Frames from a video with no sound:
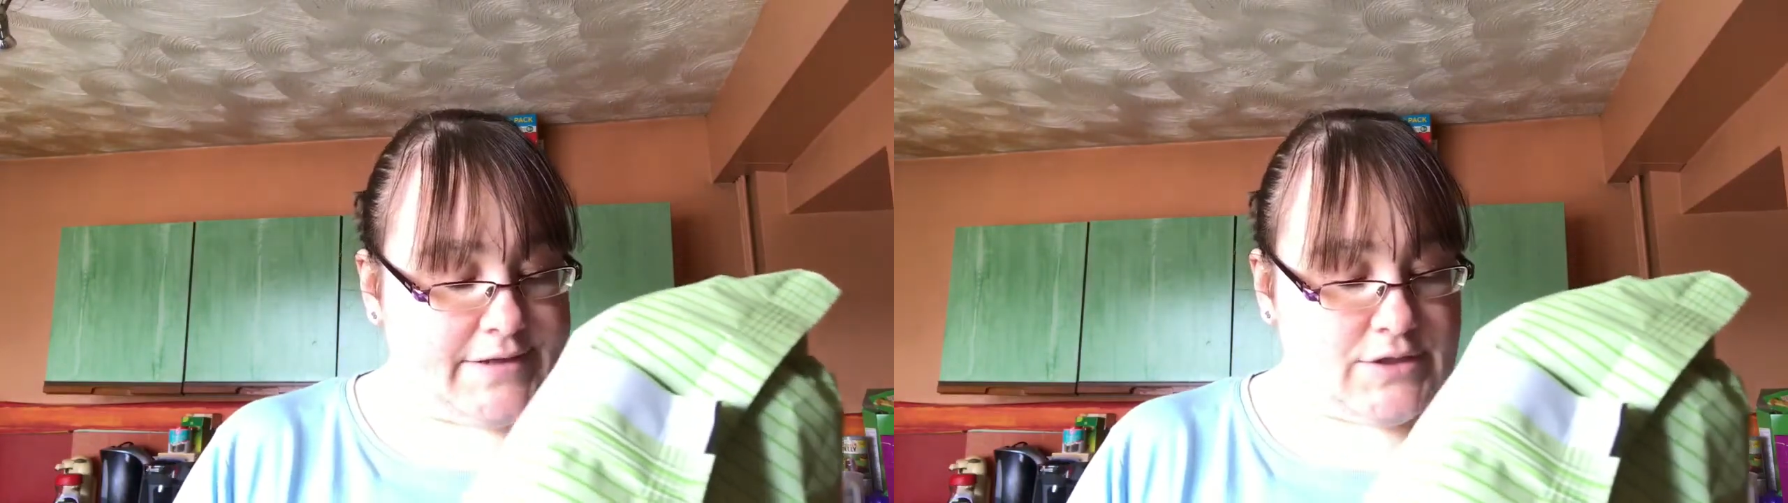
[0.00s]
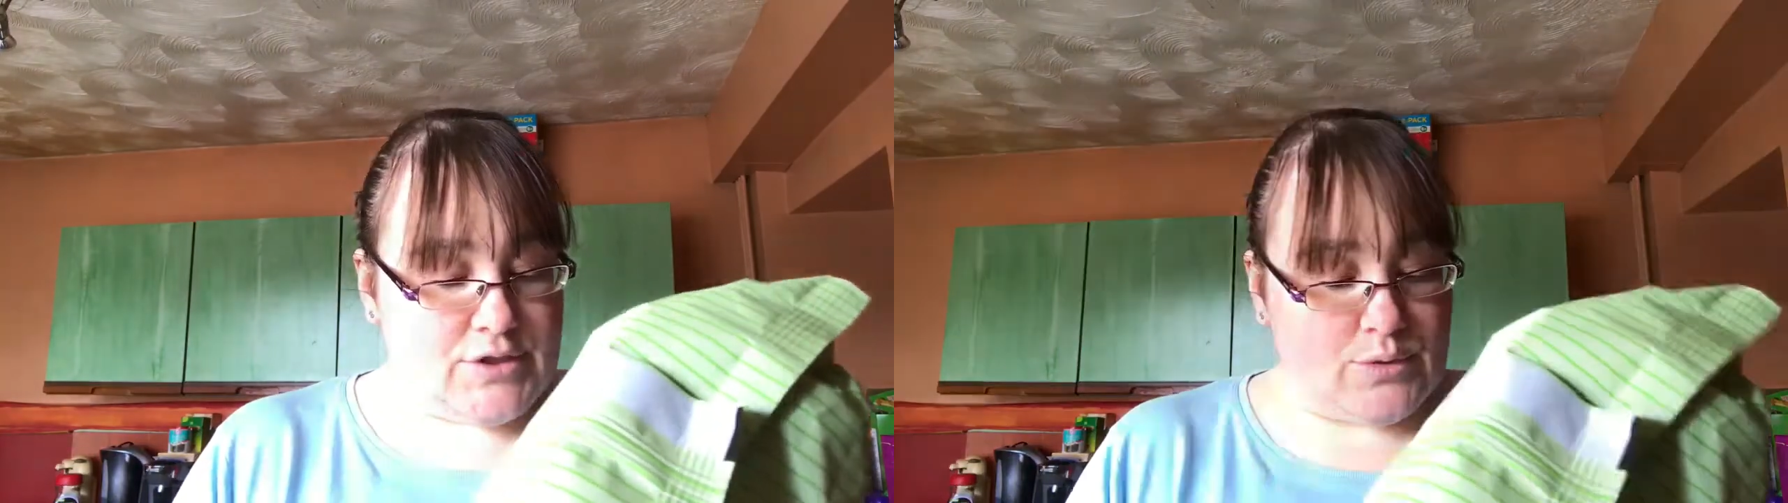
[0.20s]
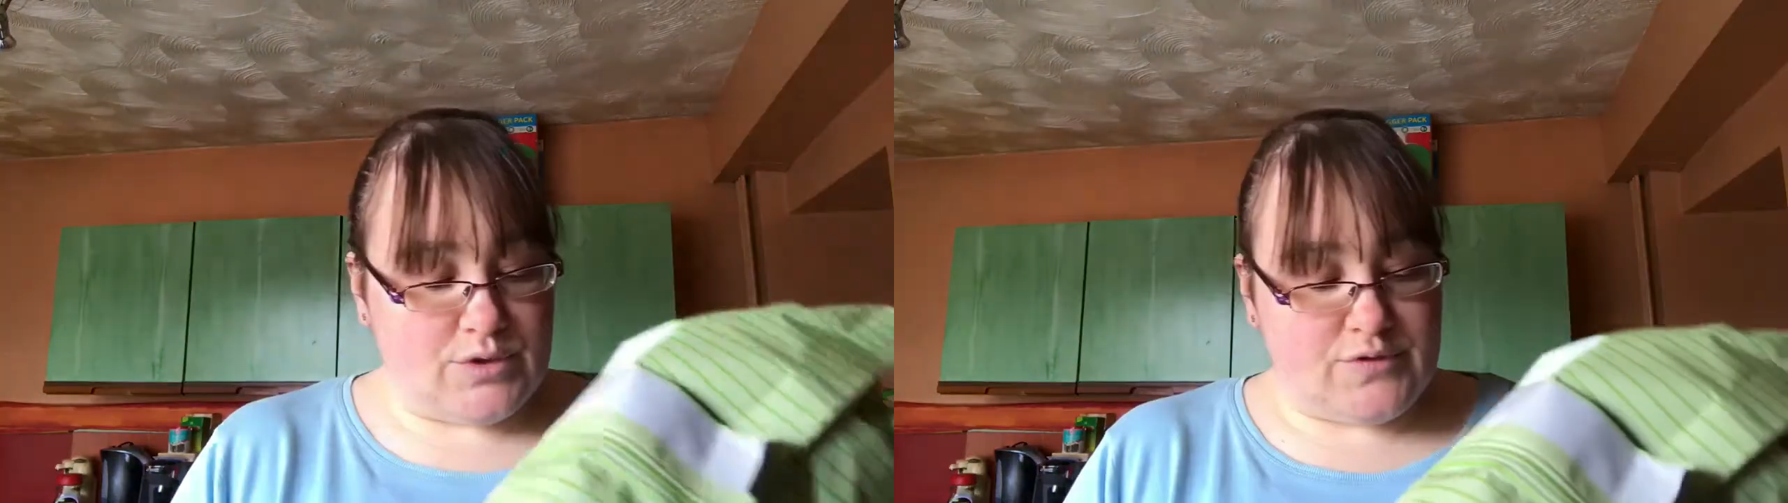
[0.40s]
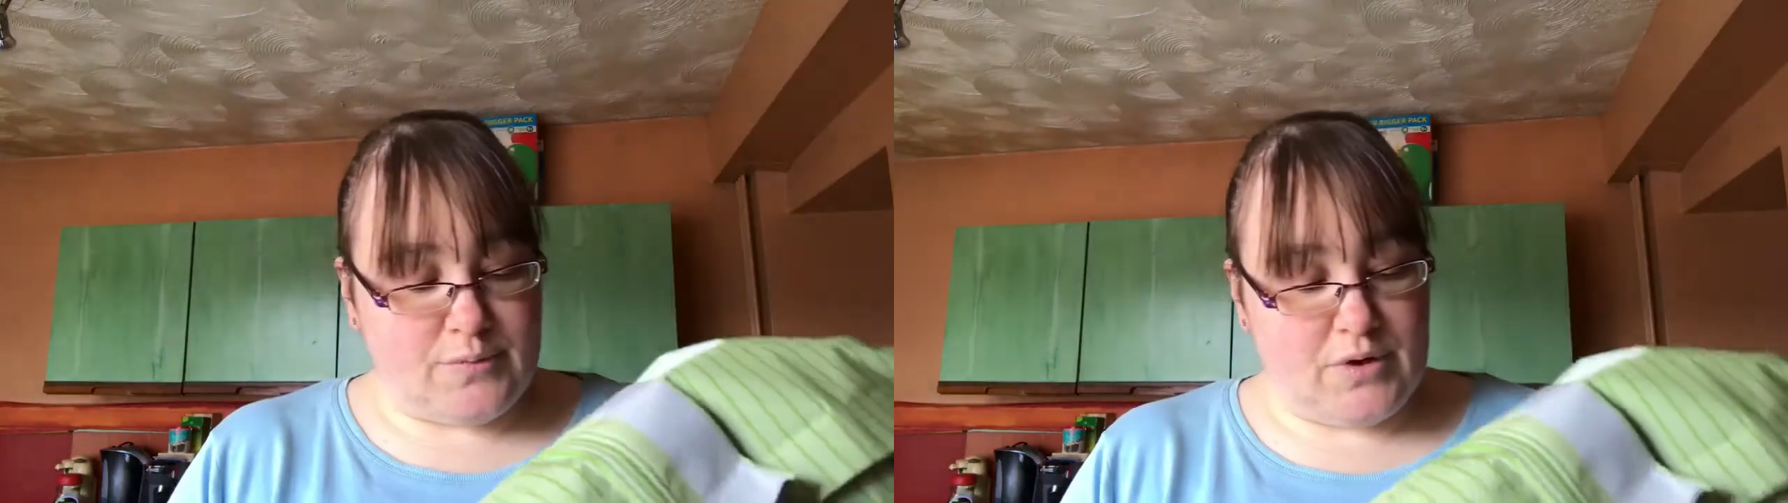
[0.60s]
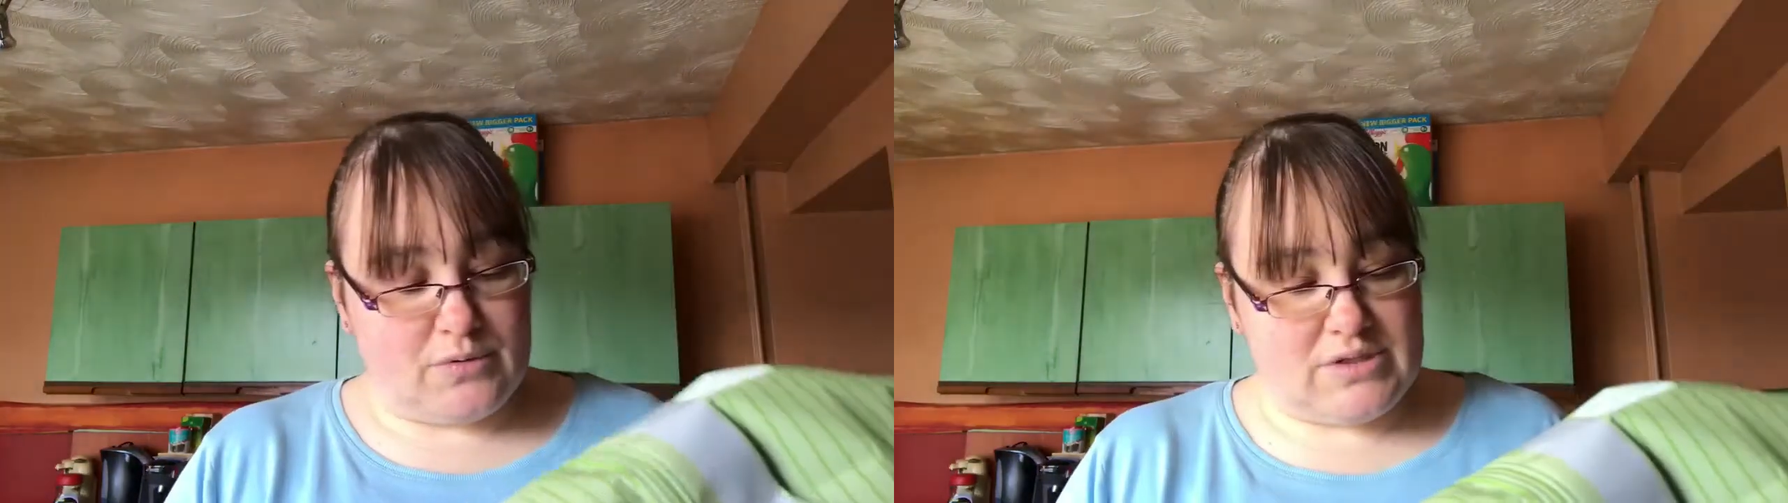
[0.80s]
source of
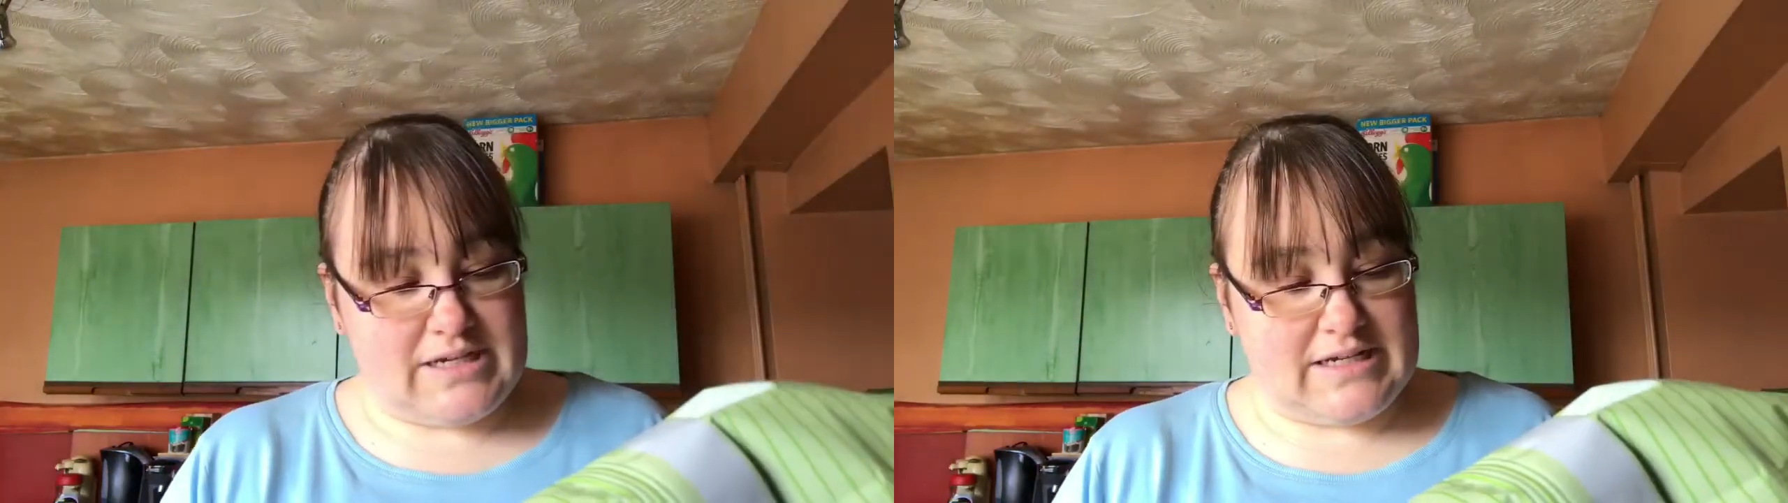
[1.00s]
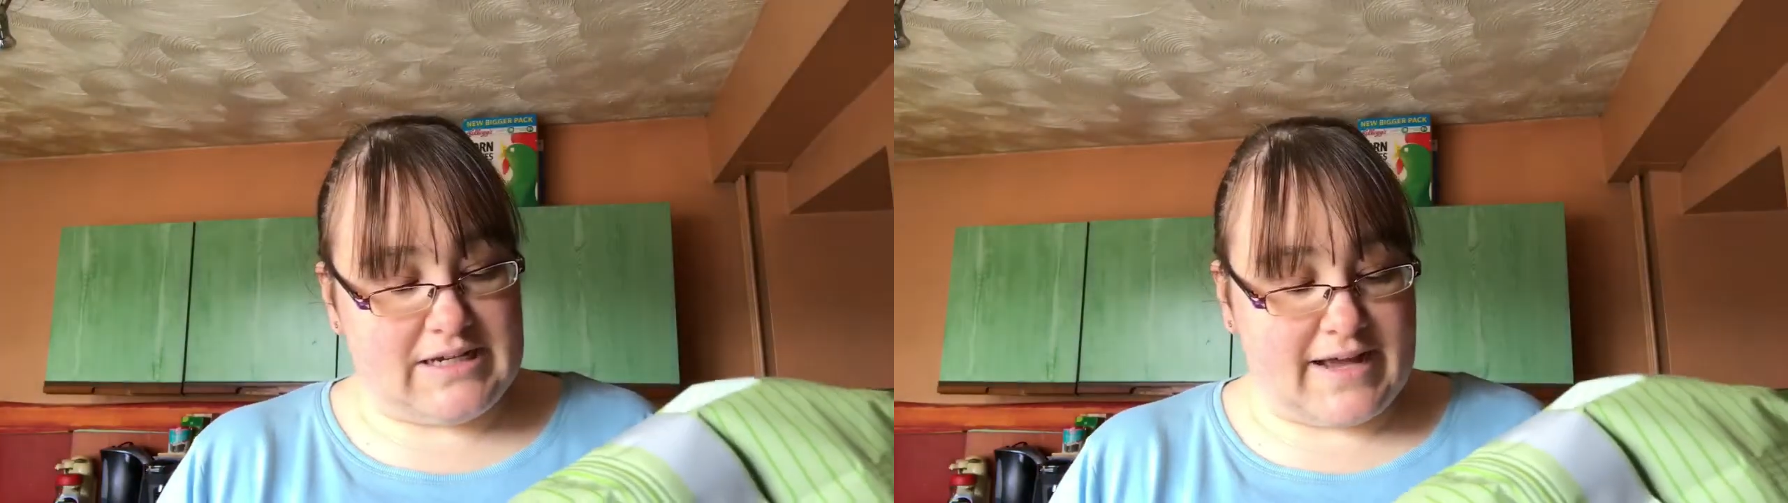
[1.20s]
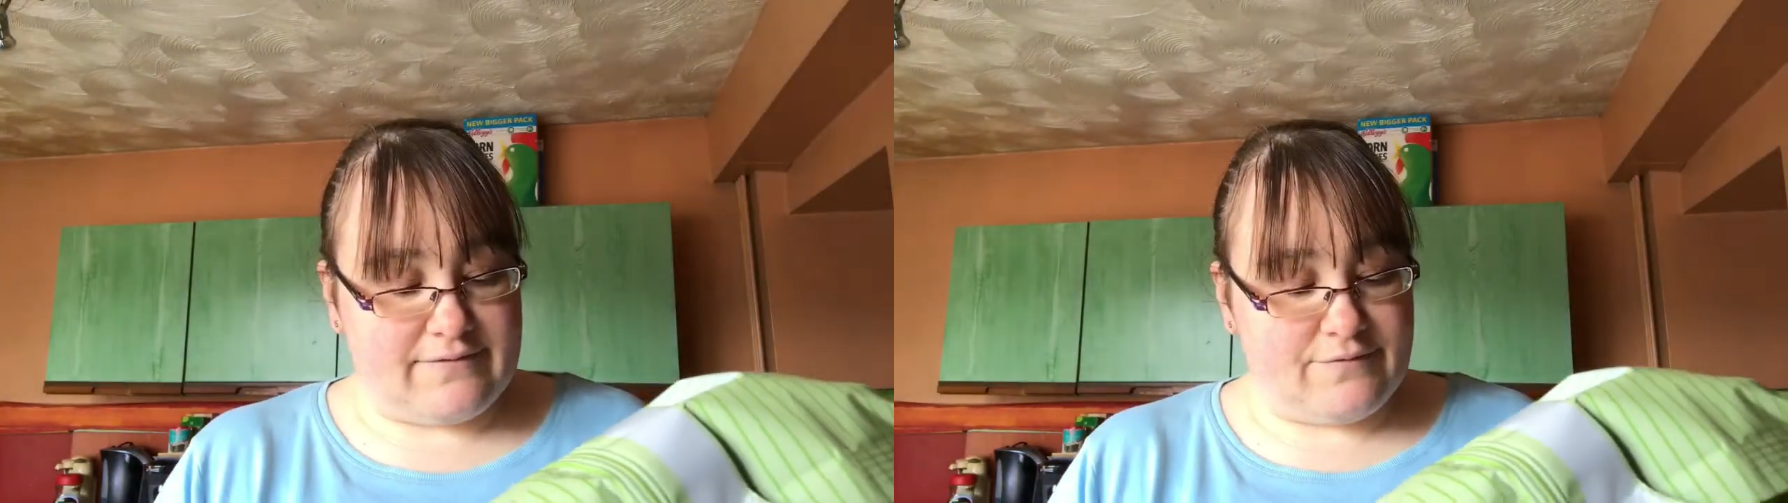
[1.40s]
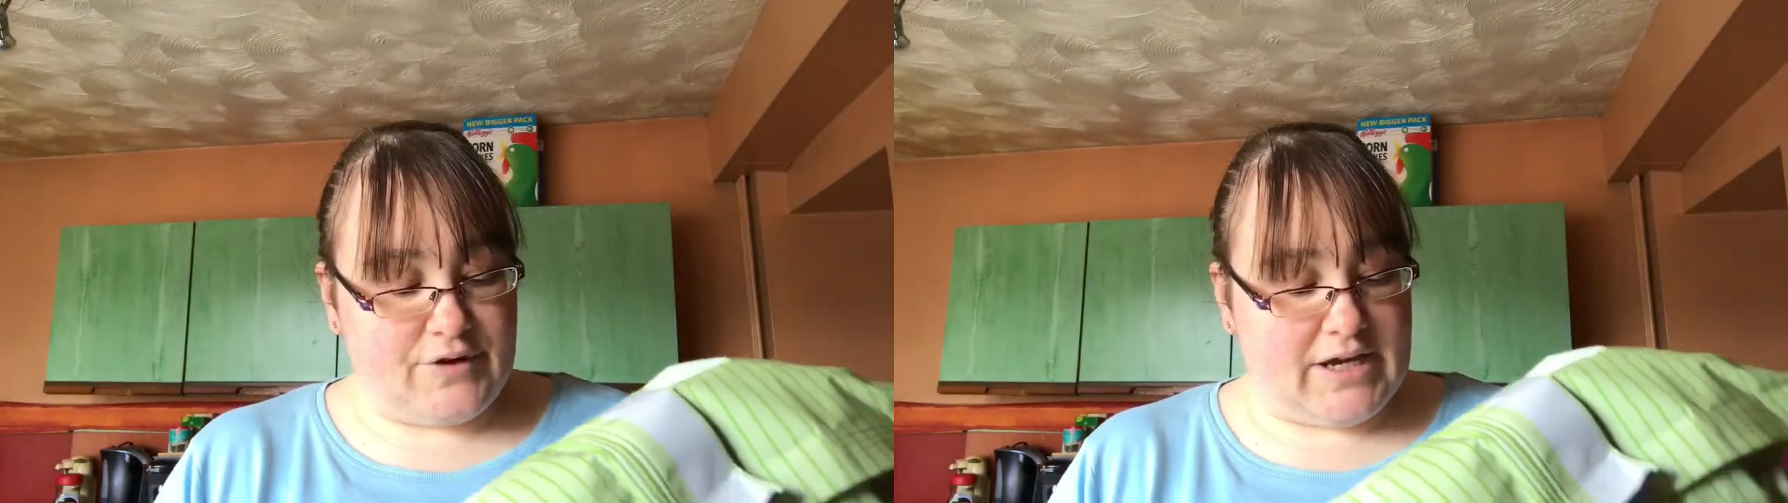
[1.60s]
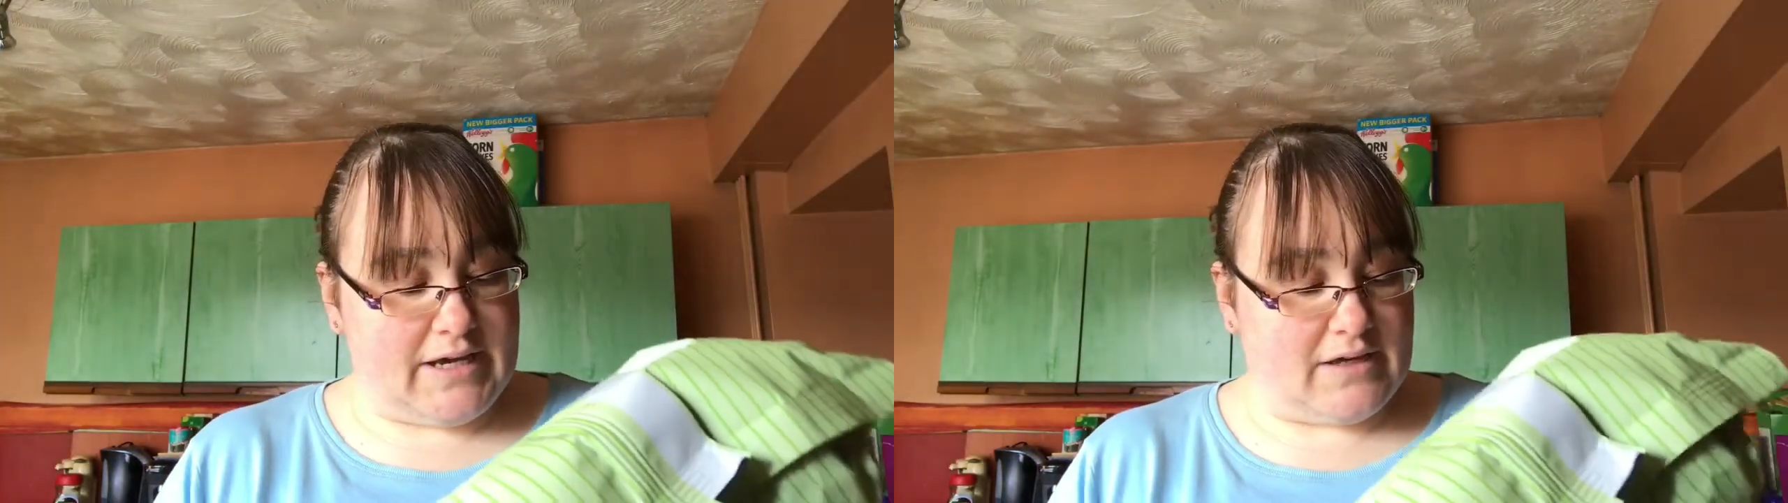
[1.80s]
protein, nut
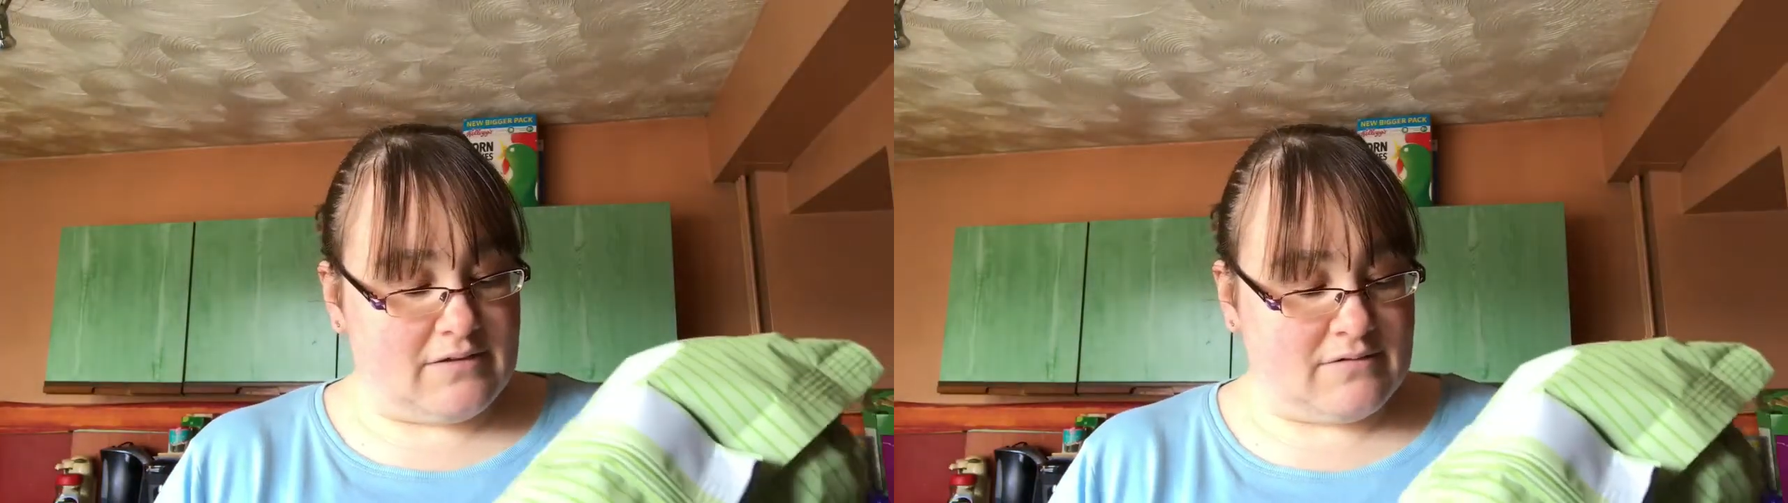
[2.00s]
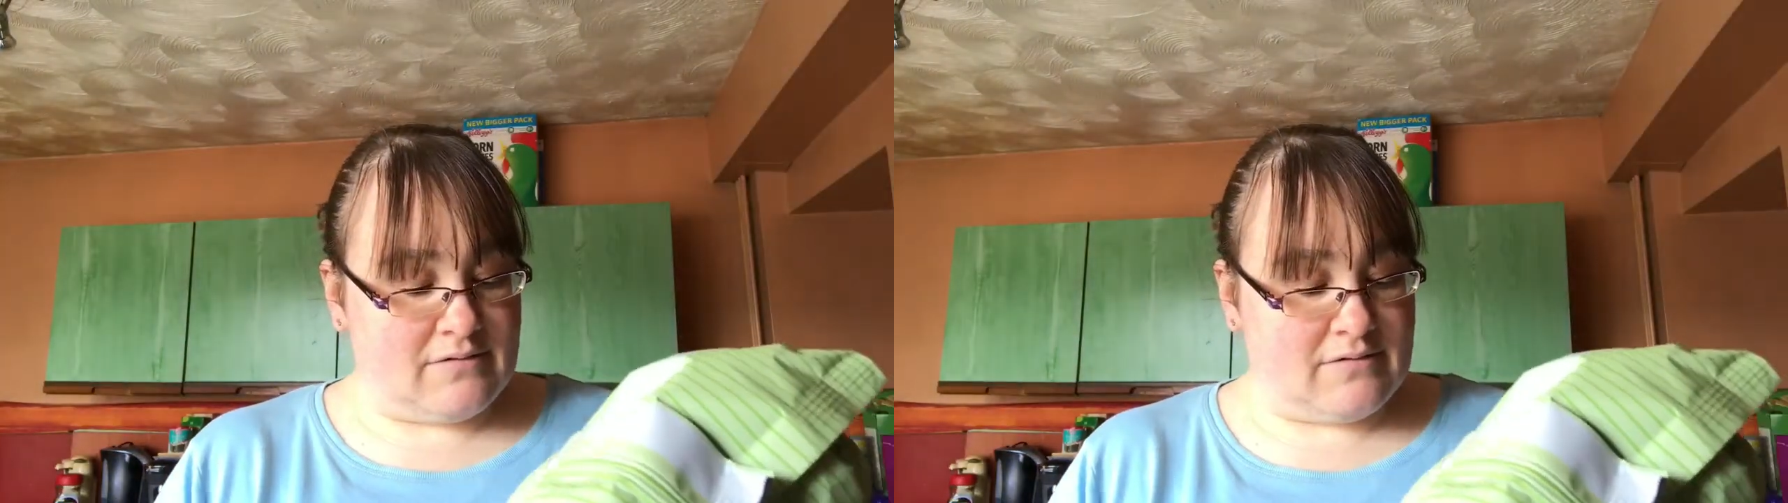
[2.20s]
free,